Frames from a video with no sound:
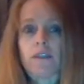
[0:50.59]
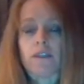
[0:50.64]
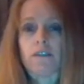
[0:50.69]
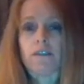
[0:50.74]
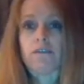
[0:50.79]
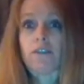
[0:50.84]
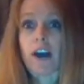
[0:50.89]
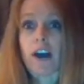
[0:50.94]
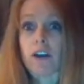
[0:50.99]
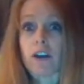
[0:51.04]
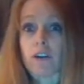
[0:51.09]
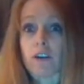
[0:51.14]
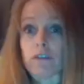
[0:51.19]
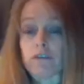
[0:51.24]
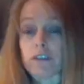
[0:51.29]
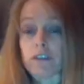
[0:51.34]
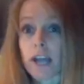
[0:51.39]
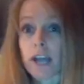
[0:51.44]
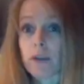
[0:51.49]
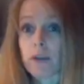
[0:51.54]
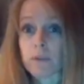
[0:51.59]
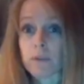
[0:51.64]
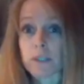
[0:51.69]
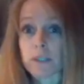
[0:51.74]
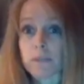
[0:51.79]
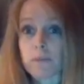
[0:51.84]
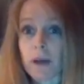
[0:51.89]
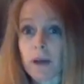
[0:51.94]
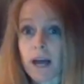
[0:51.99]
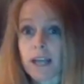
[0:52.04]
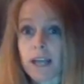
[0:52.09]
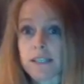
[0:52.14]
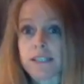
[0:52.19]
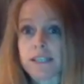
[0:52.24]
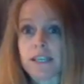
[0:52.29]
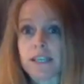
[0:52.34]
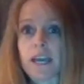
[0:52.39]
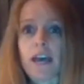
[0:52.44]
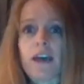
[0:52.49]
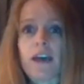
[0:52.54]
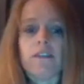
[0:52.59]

the fight or flight response,